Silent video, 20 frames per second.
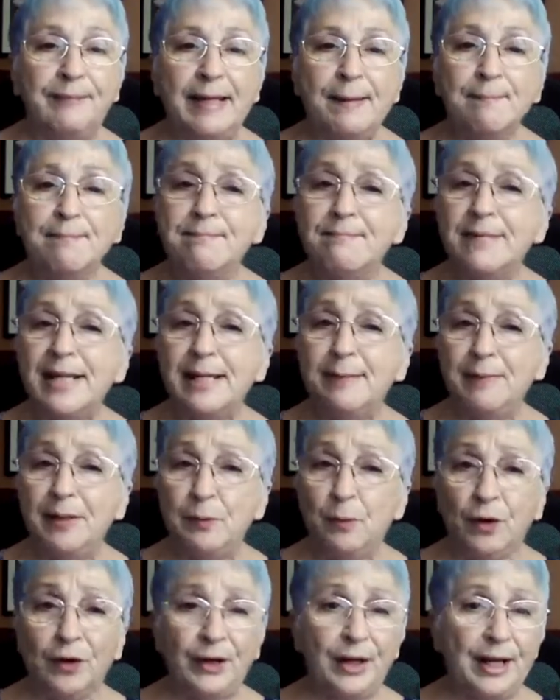maybe
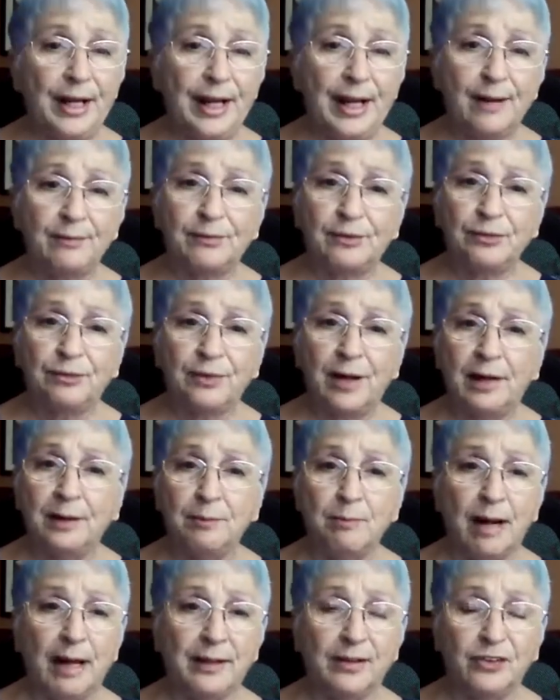we're going to have to
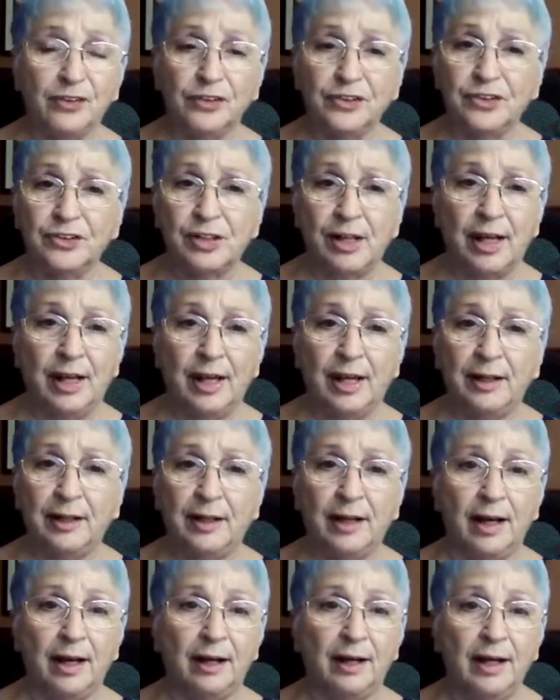find Michael's and
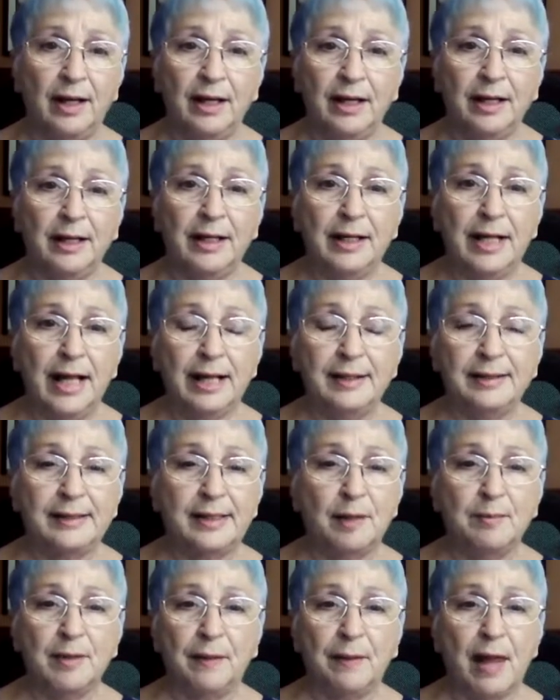get
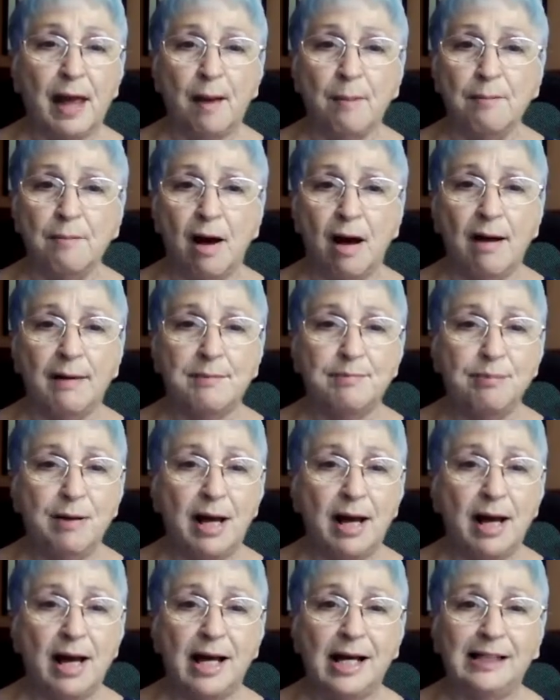some of that Mod
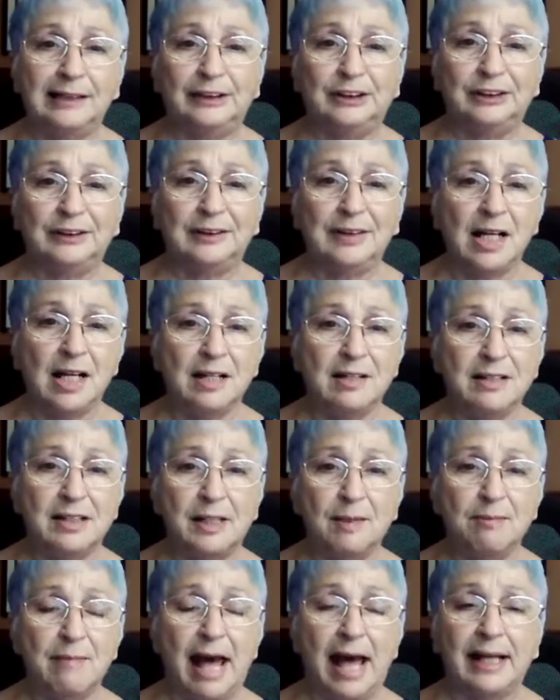Podge and
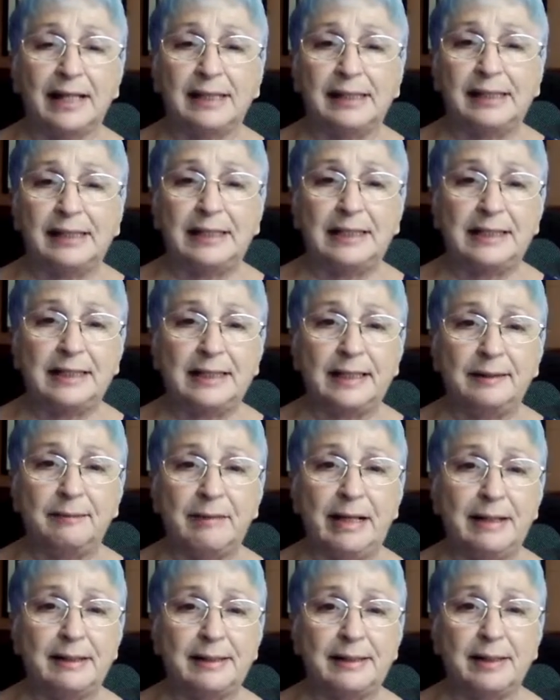some magazines and
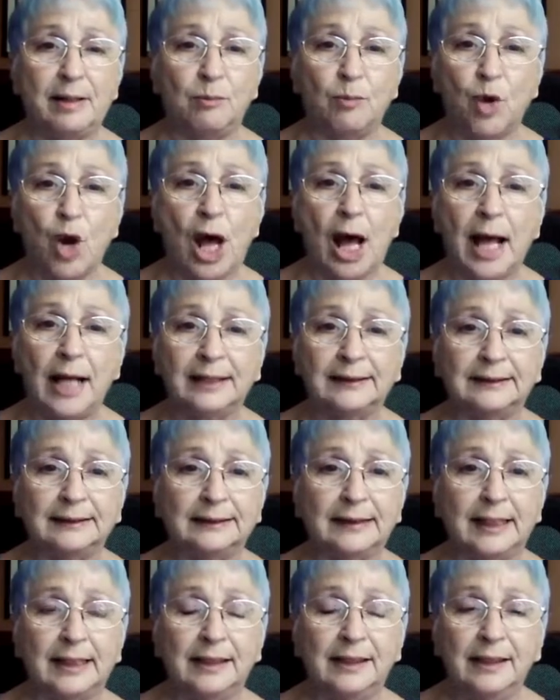make some rocks.
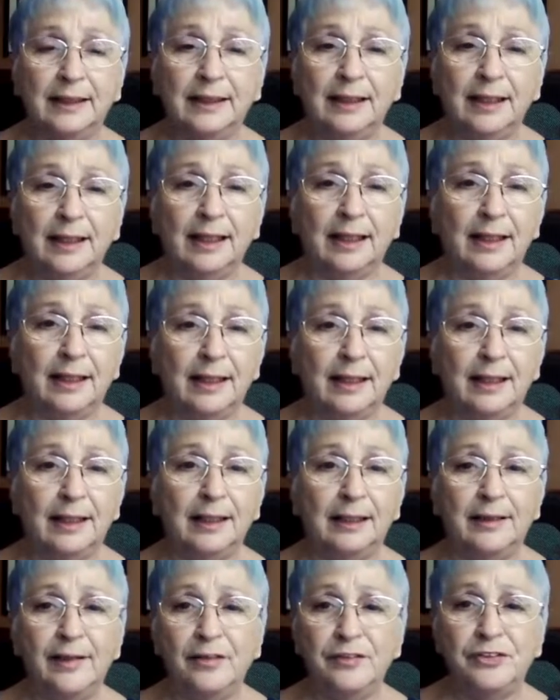
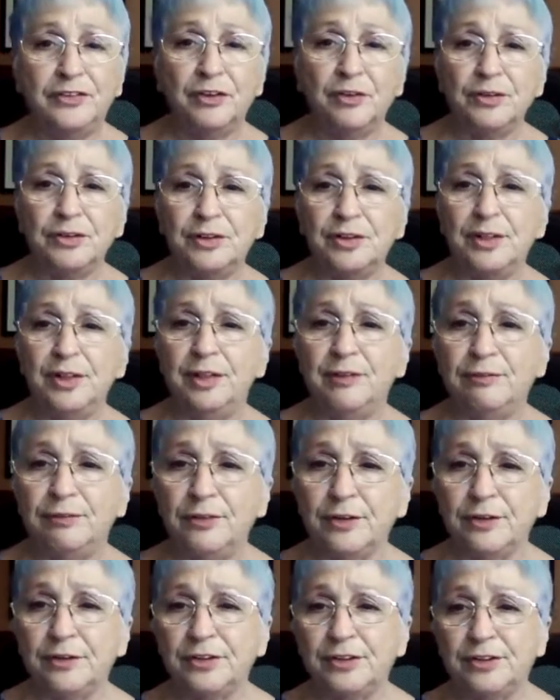Josie, if
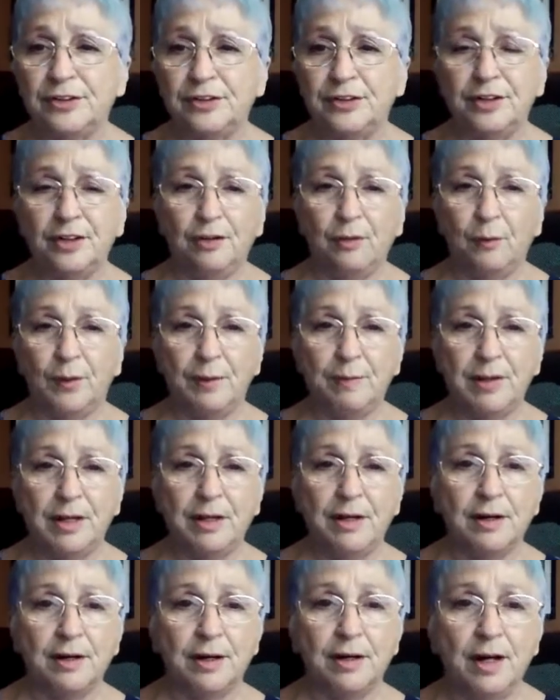you're still with me
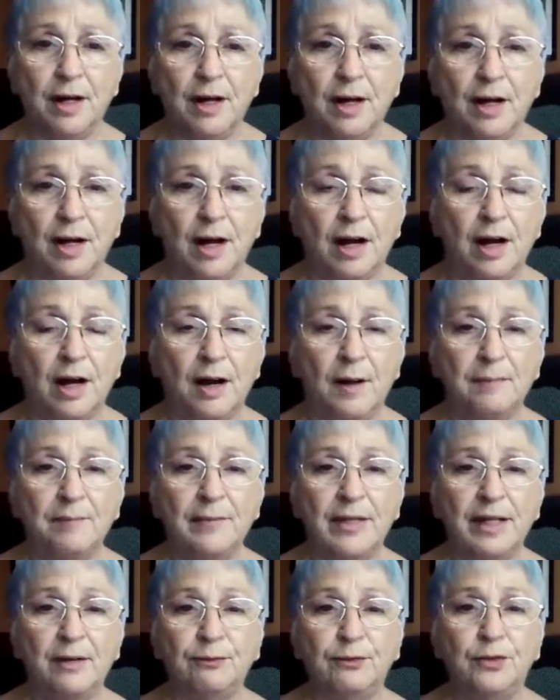here,
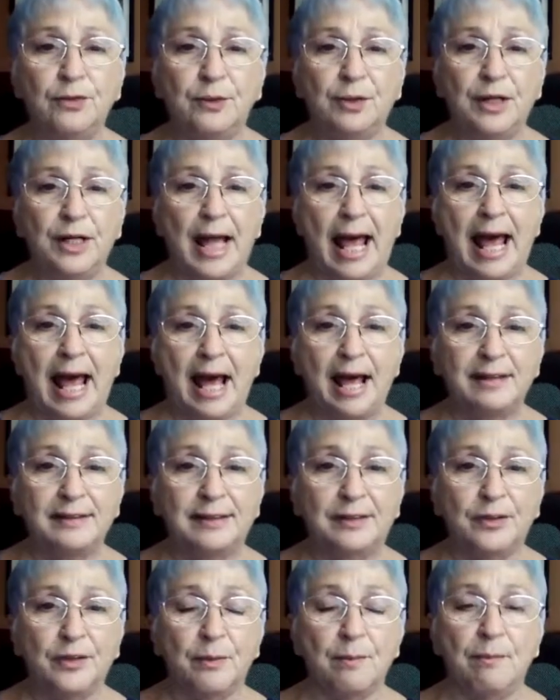if you could
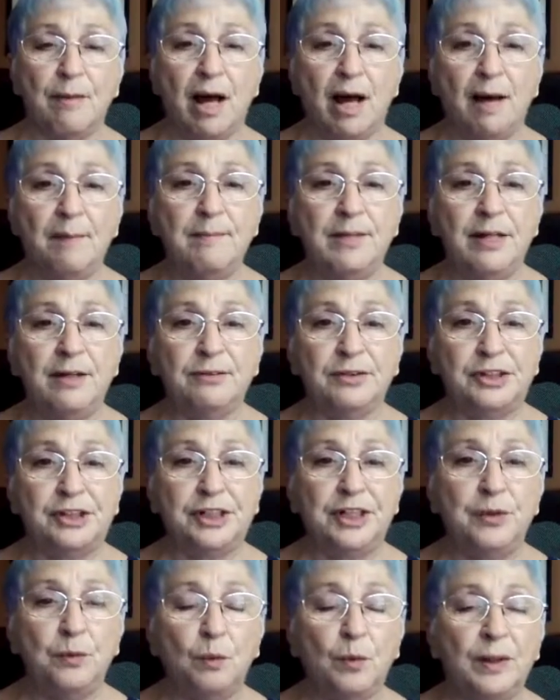ask your mom if
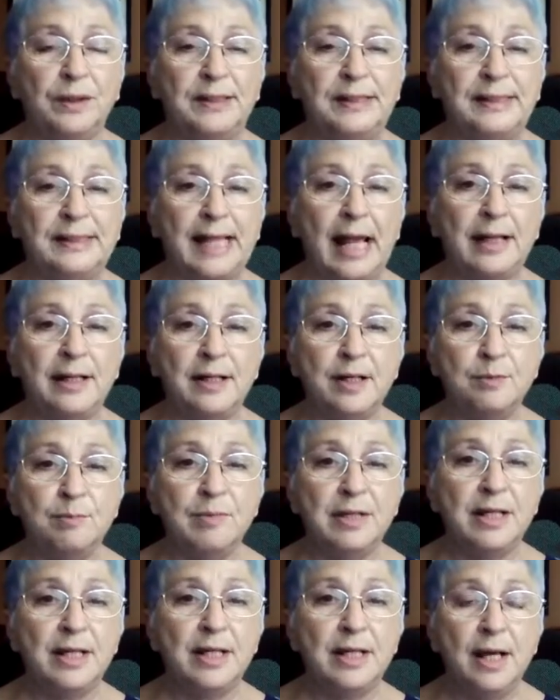she would send
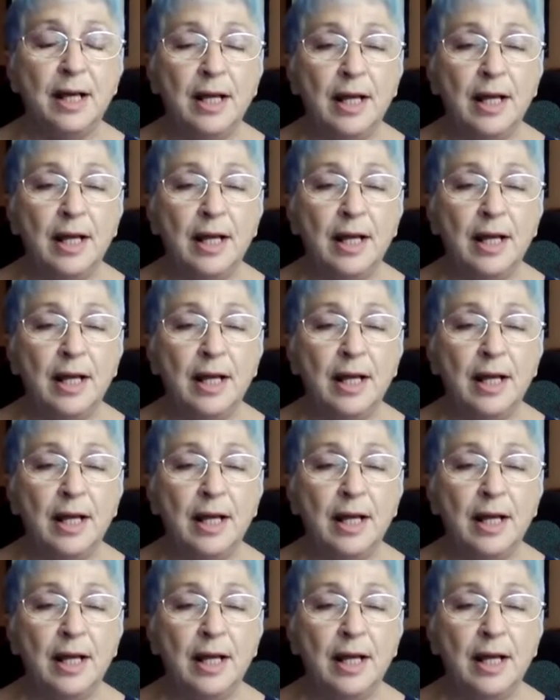me